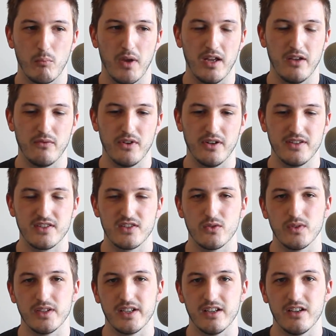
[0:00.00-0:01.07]
Uh, if we're
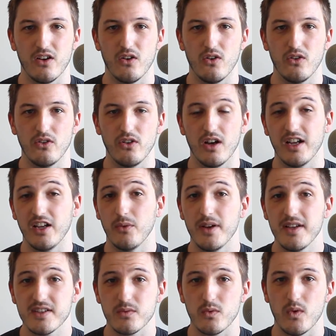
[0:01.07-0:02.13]
installing it on
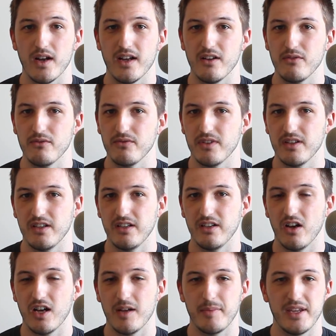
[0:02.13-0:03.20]
iOS, we'll have an
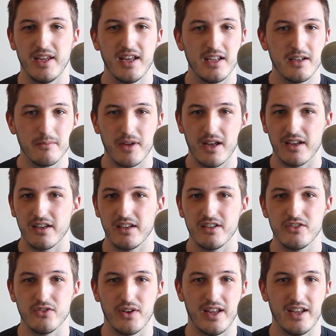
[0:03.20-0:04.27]
IPA
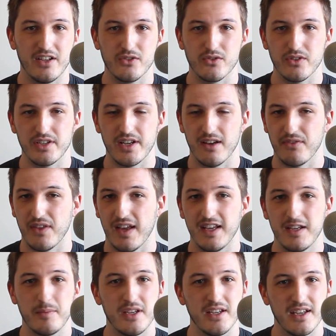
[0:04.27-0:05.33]
package. On Android, you have the
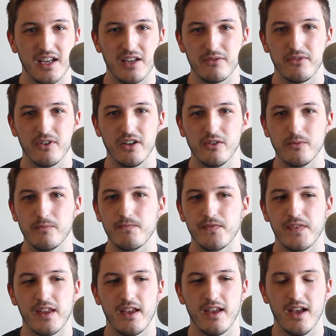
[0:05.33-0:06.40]
APK file.
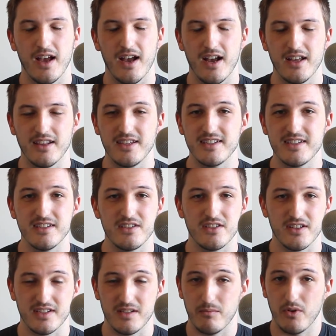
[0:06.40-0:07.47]
Uh, this is
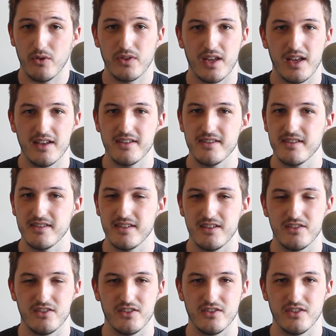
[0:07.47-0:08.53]
just in both cases,
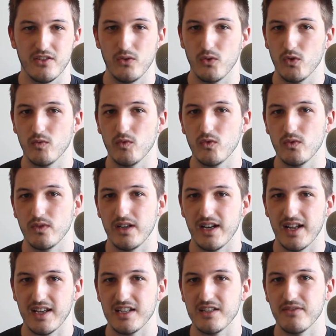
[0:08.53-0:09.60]
it's just a normal
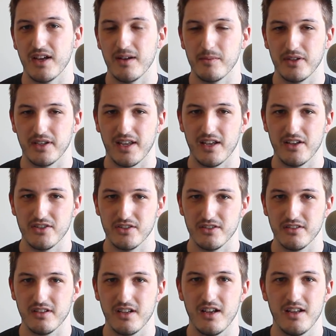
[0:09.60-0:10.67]
native application